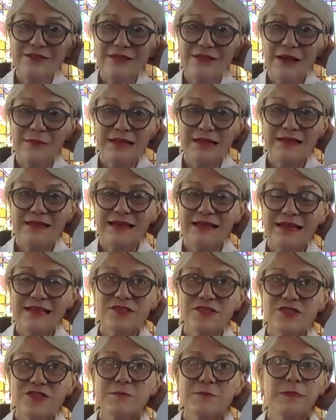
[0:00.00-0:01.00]
I mean,
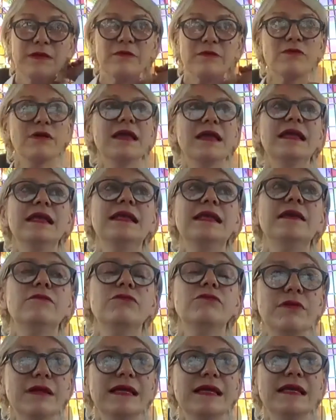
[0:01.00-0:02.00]
it's just been really,
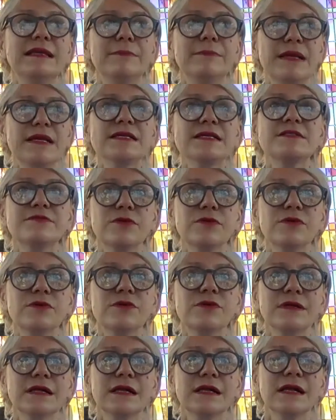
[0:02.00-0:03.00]
really
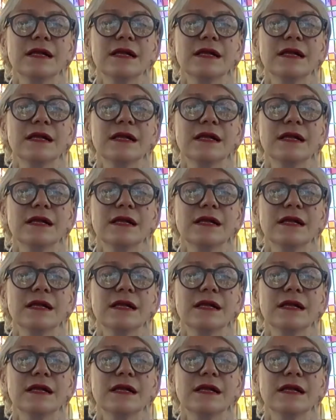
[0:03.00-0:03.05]
peaceful.